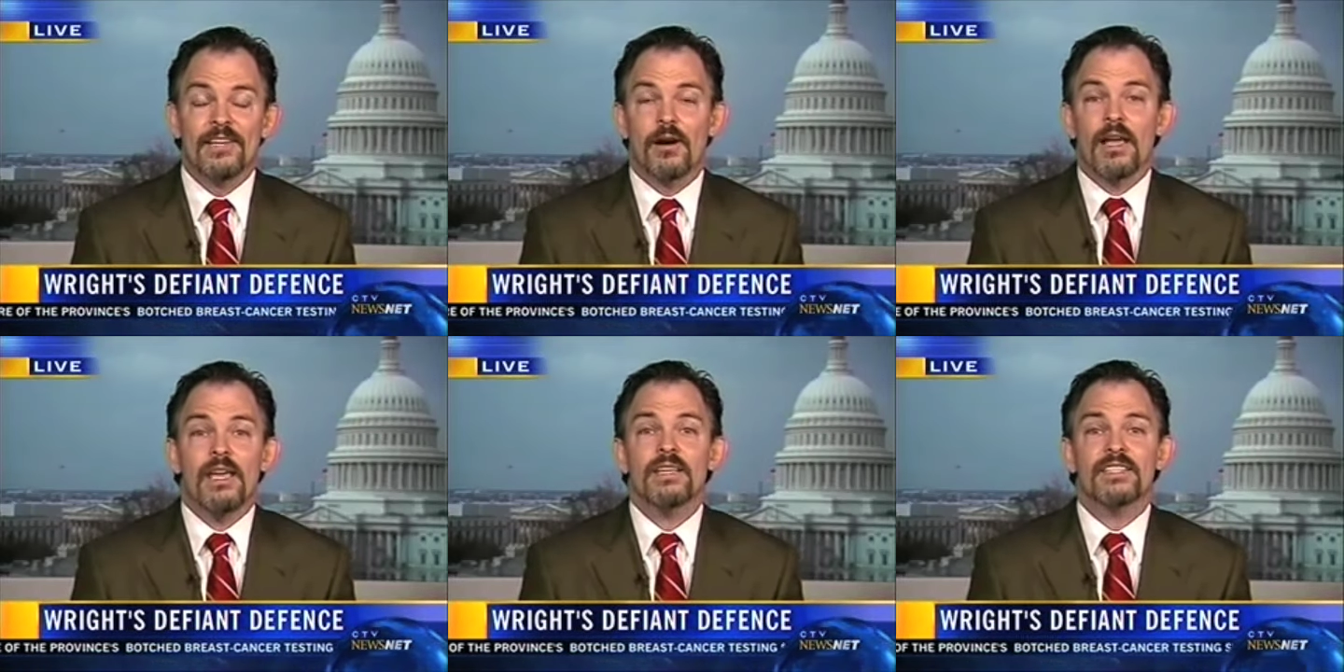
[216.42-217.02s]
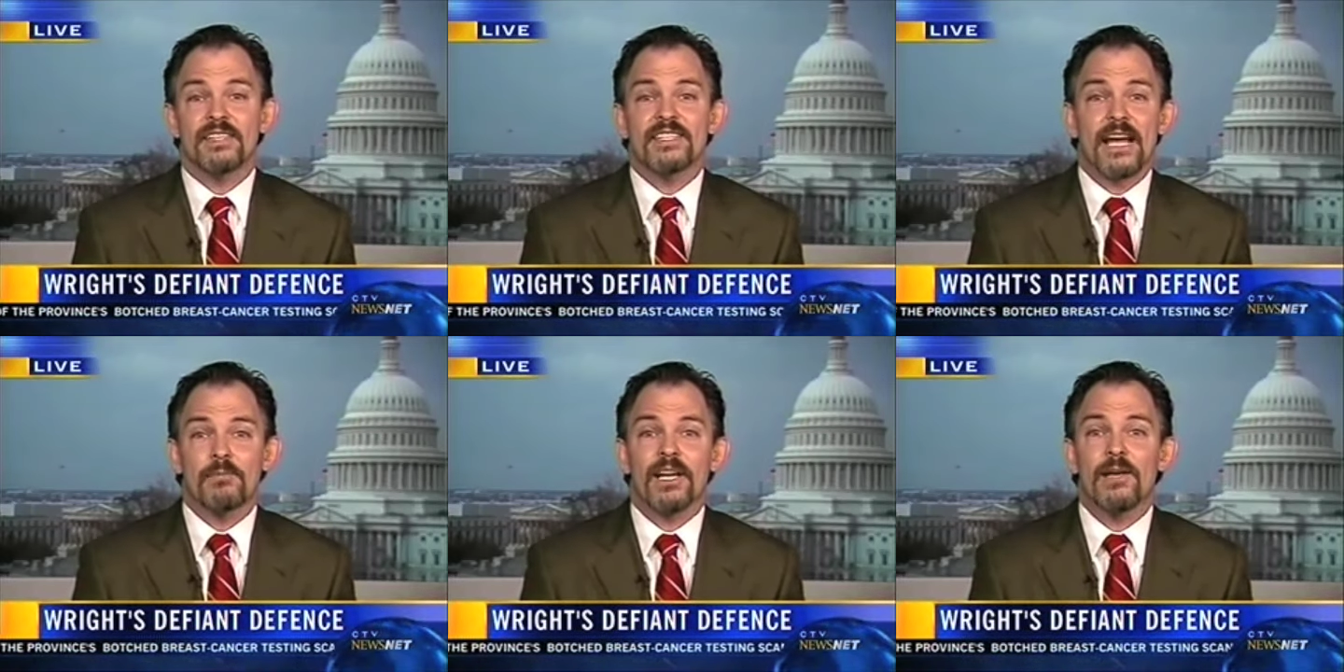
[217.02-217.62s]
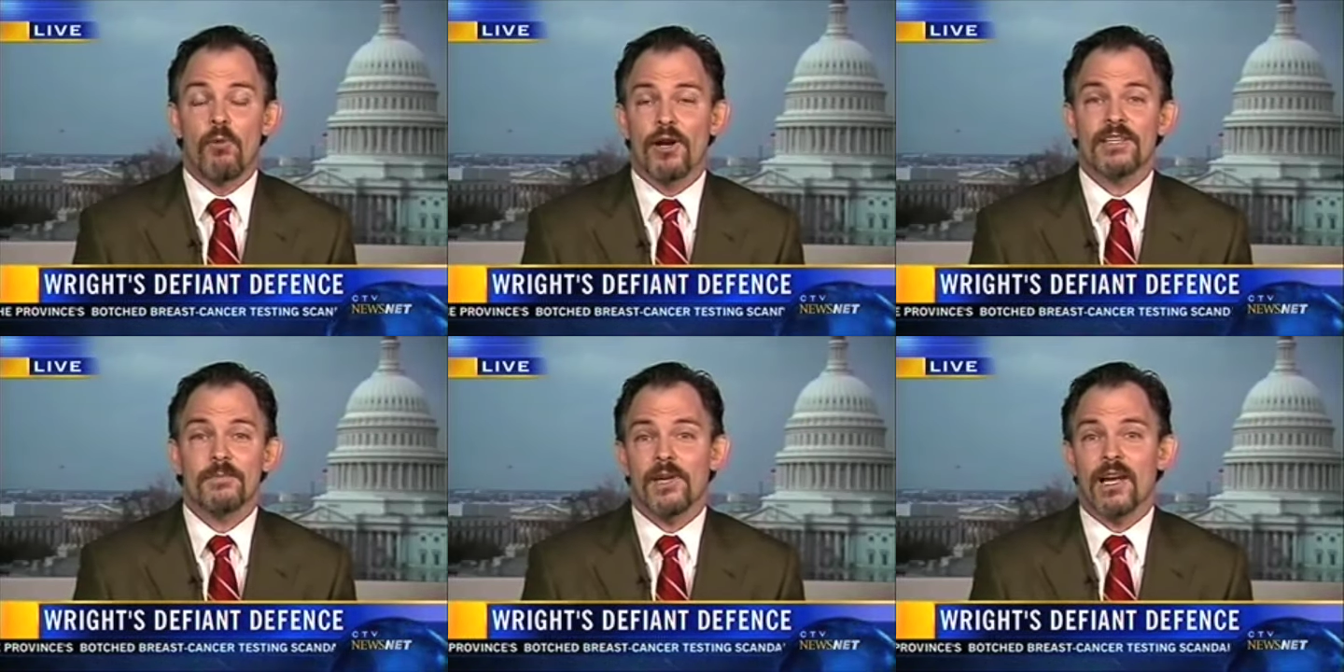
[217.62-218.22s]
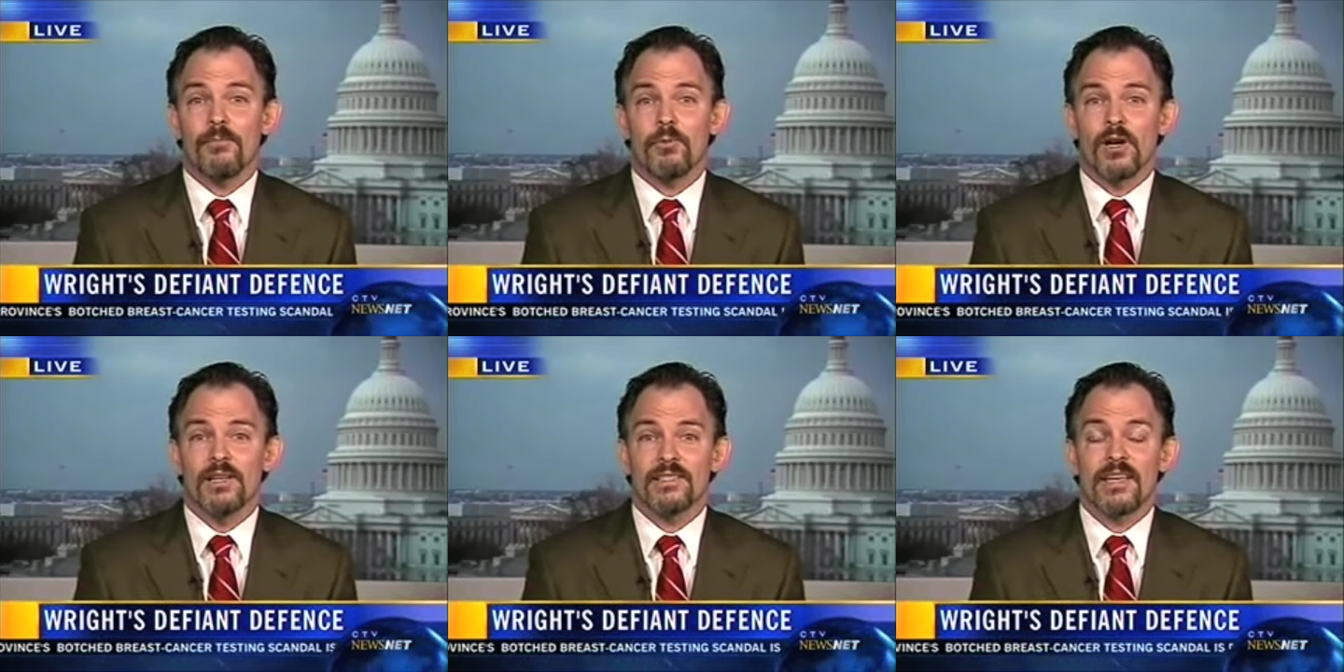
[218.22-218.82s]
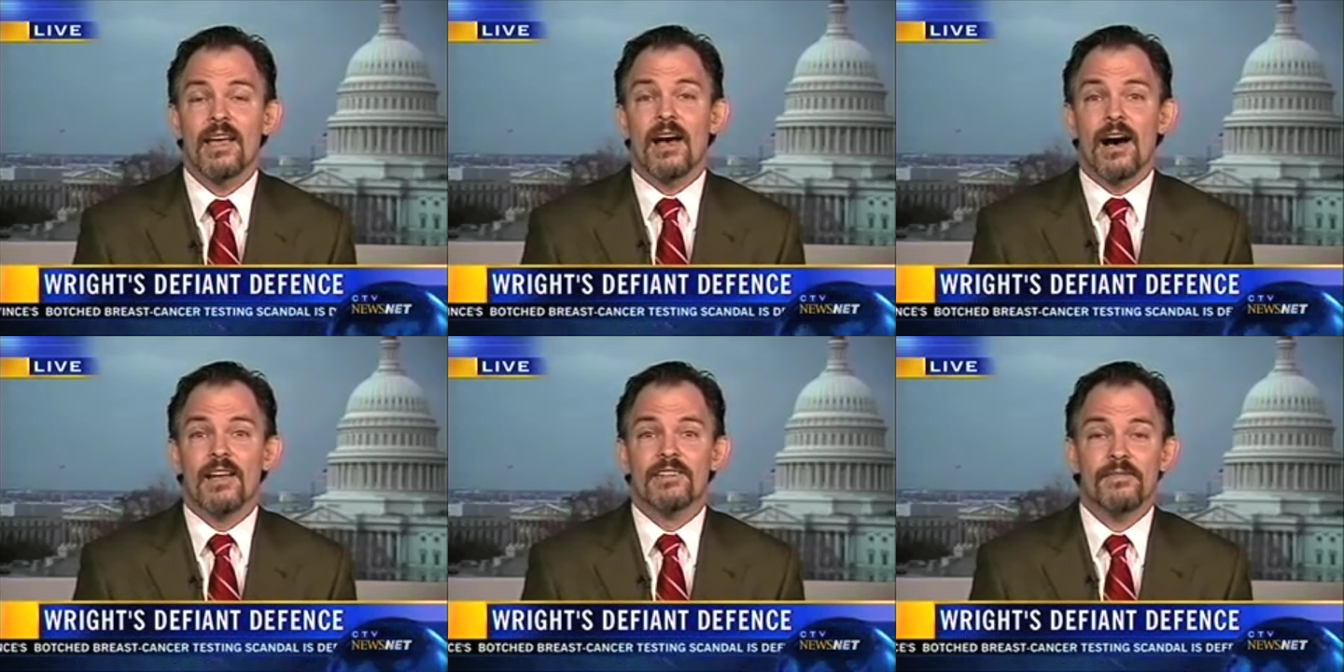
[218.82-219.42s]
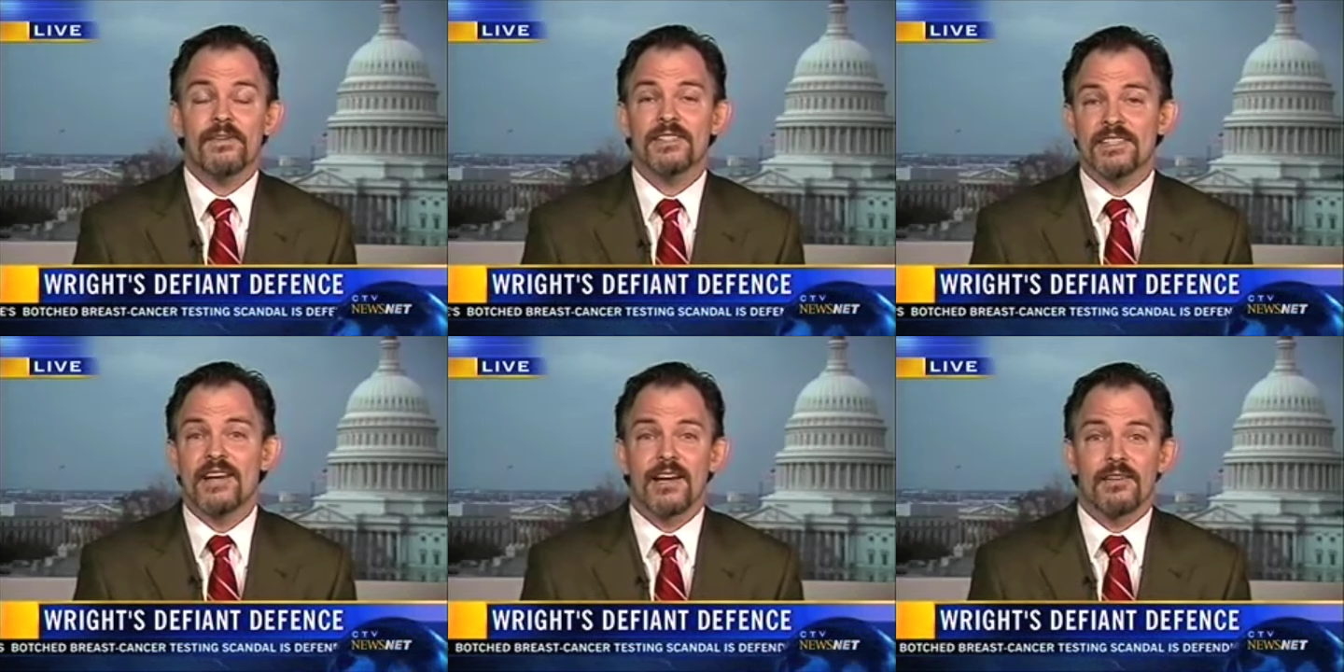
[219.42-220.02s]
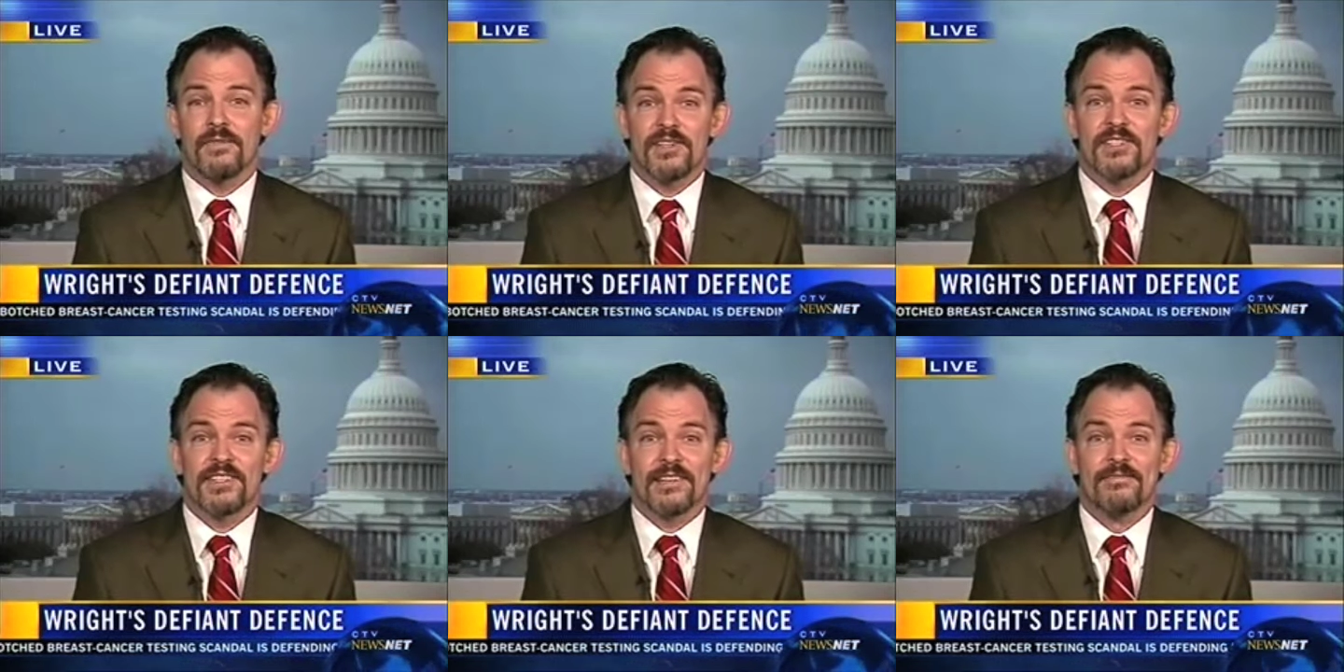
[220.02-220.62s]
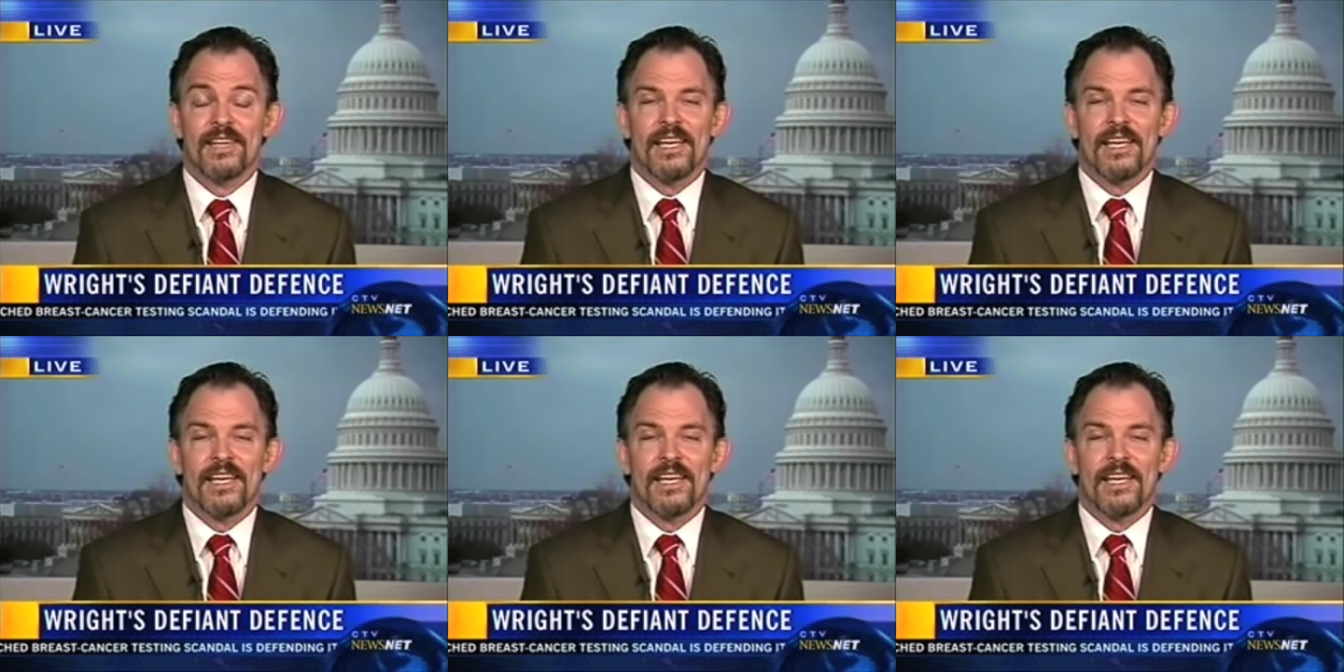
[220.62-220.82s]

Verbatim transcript: You know, his the soundbite he wanted us to pick up was uh, "difference is not a deficiency."